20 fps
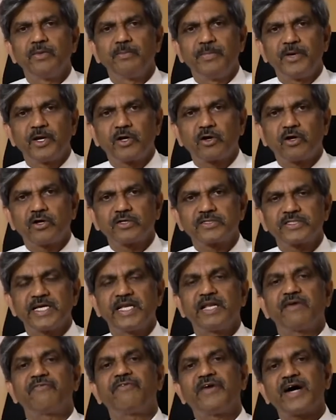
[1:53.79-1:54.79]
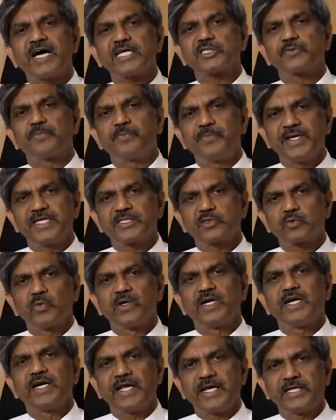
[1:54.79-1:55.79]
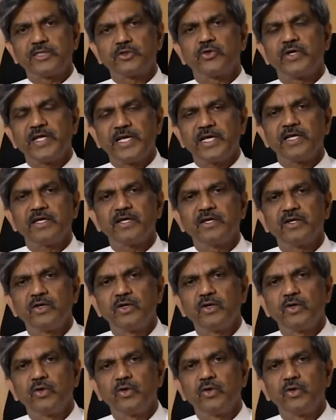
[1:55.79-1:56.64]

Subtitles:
because in a fast-paced world like today,